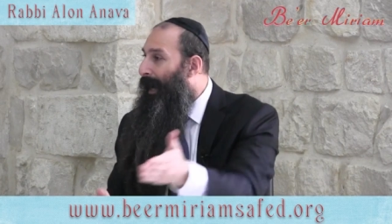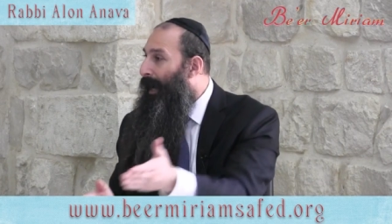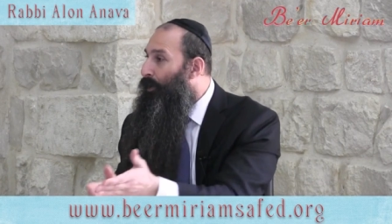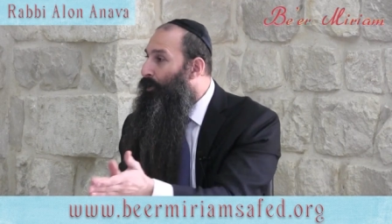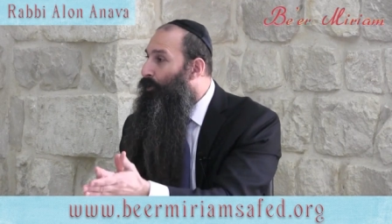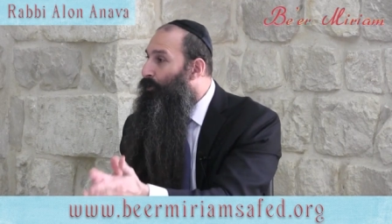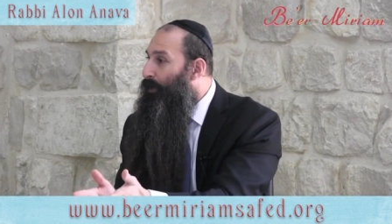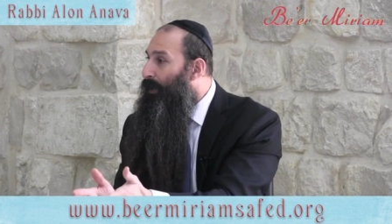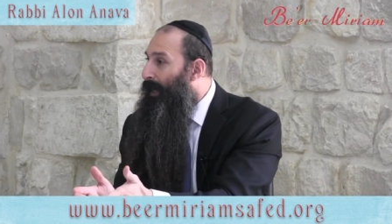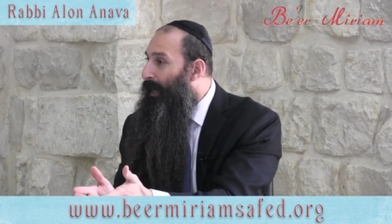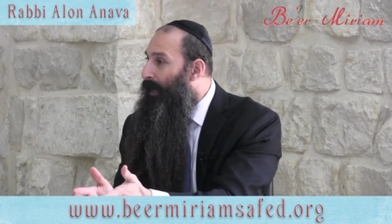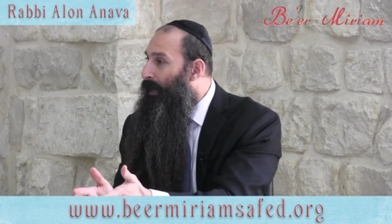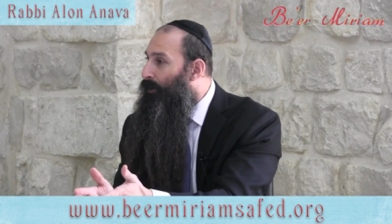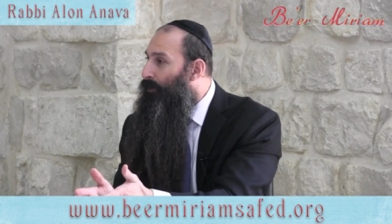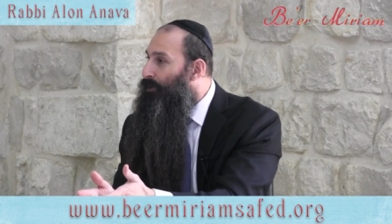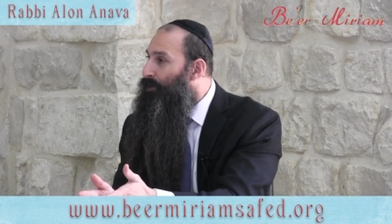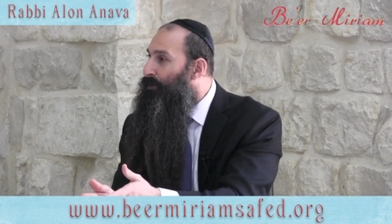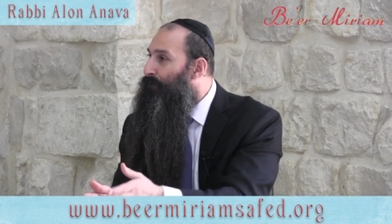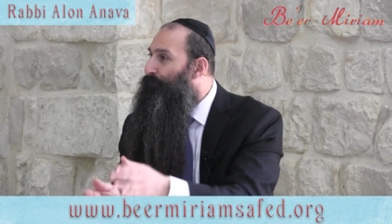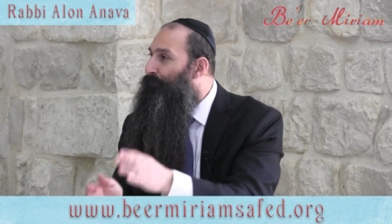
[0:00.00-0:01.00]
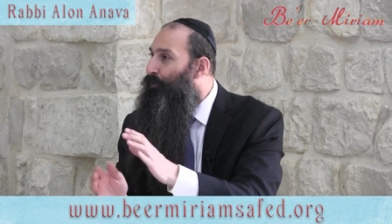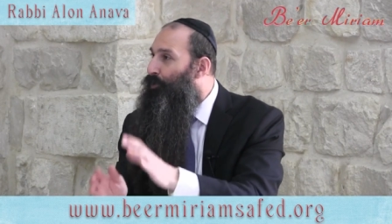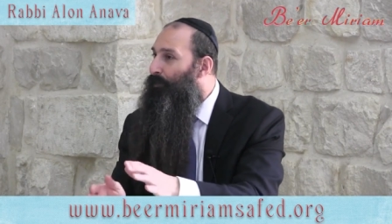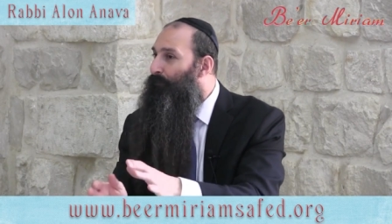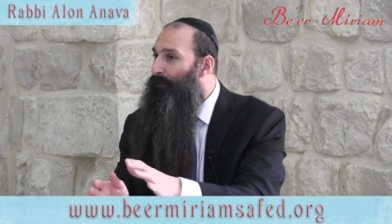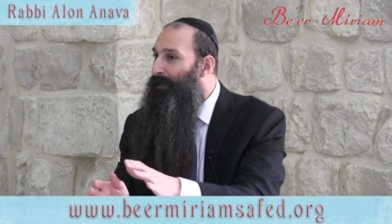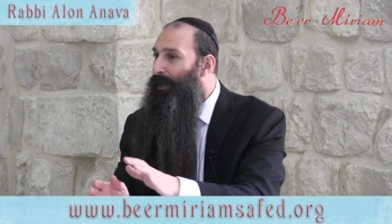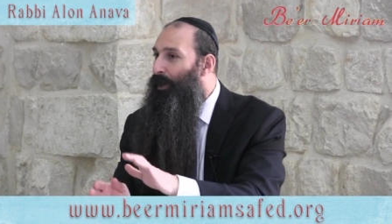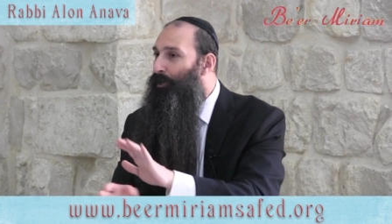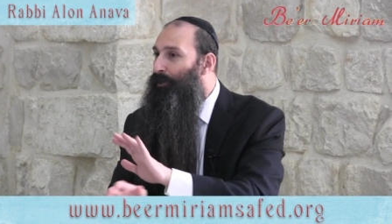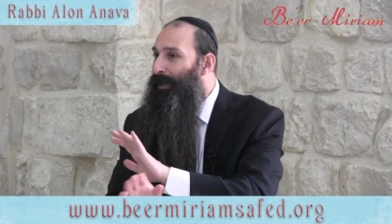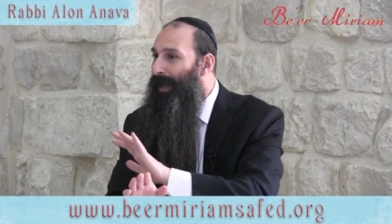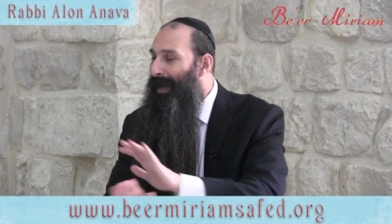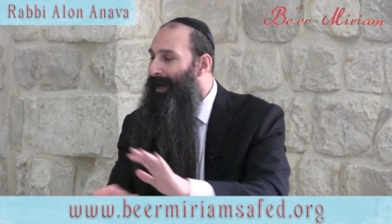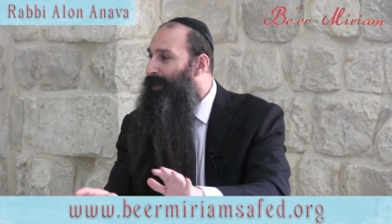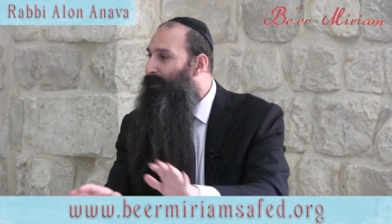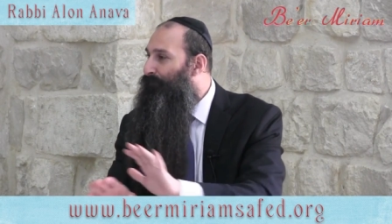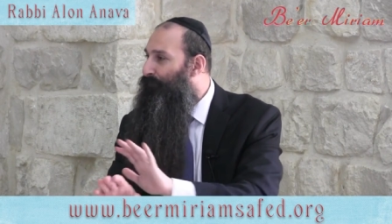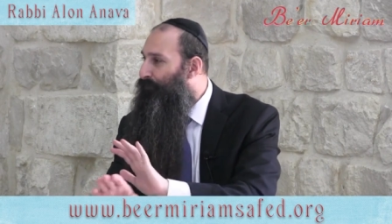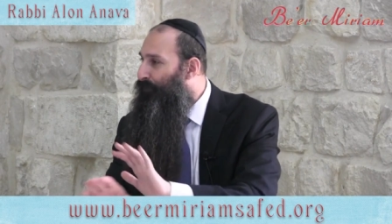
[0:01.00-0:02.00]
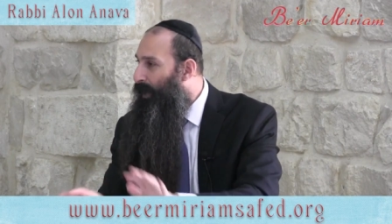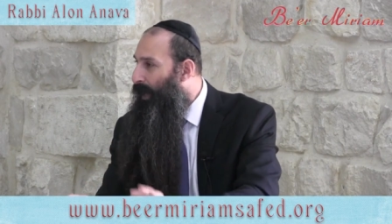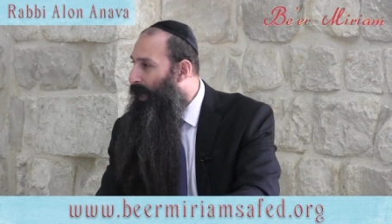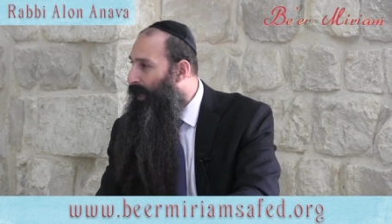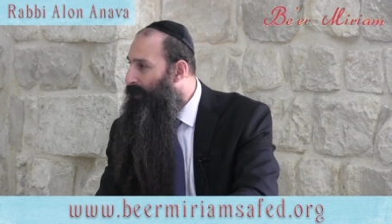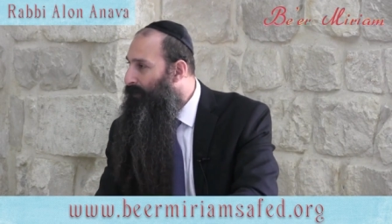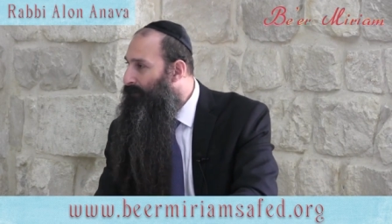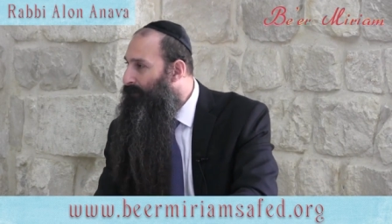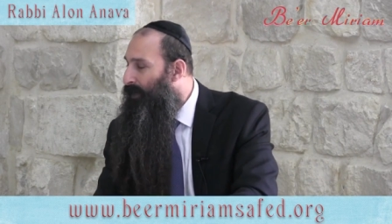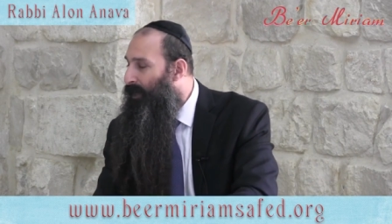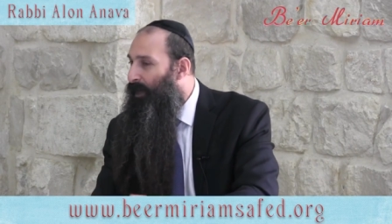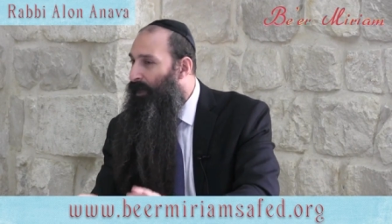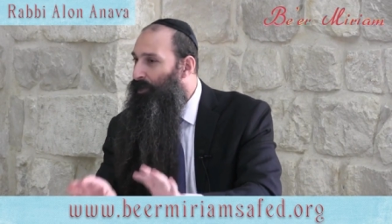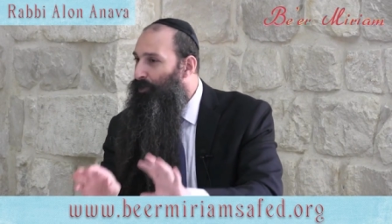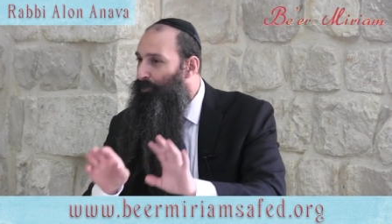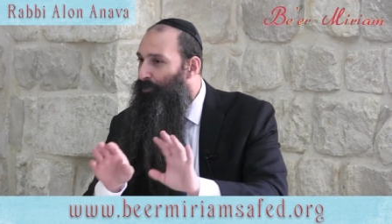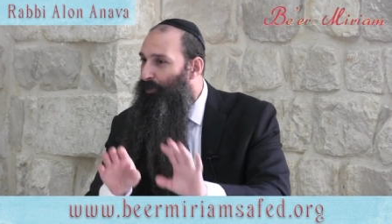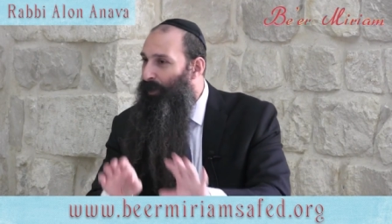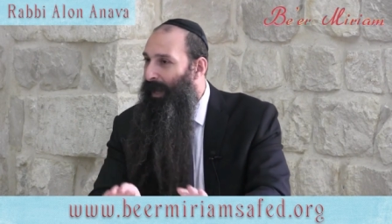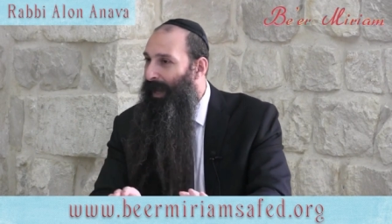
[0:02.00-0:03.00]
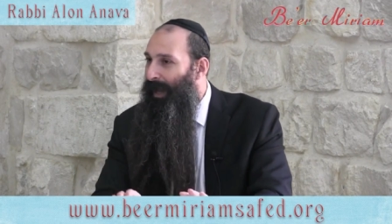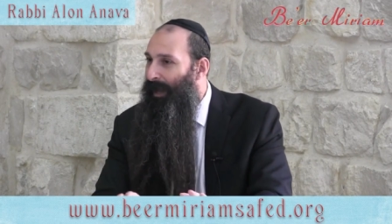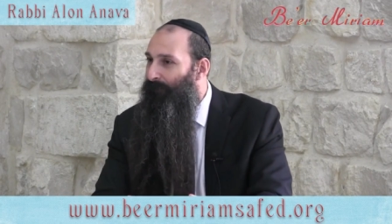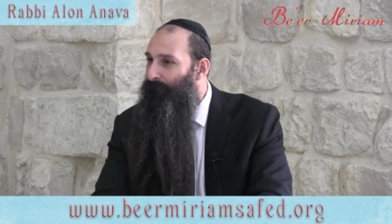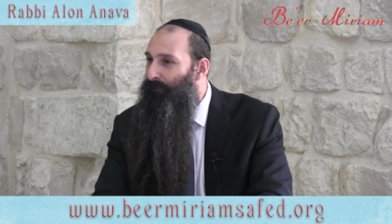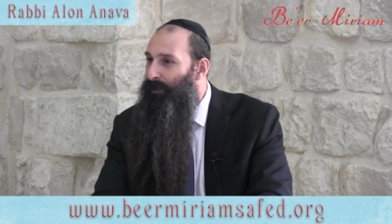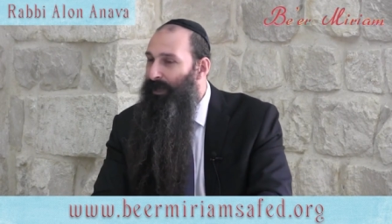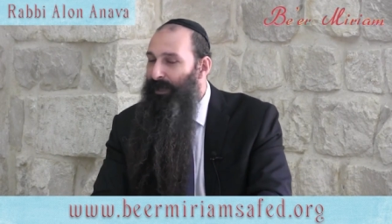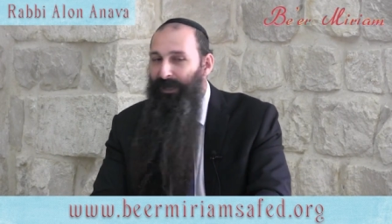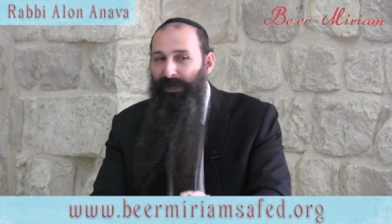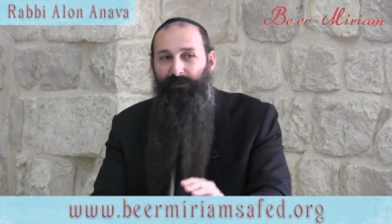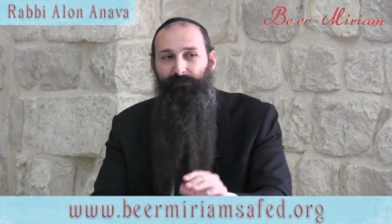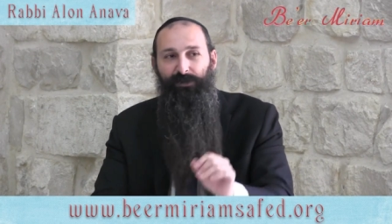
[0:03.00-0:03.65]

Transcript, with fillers: I don't care. Just put me on any flight you have,